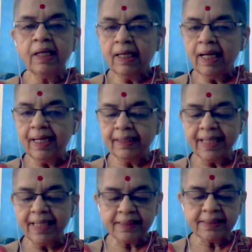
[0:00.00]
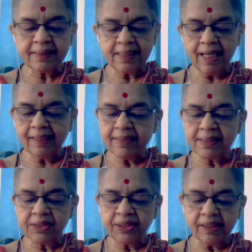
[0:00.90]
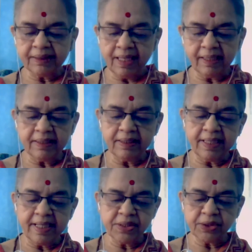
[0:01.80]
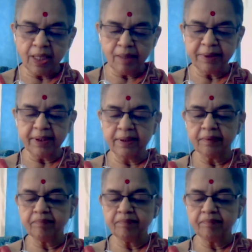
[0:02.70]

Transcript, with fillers: and that is Adhyakshika, Tarkika, and Shabdika.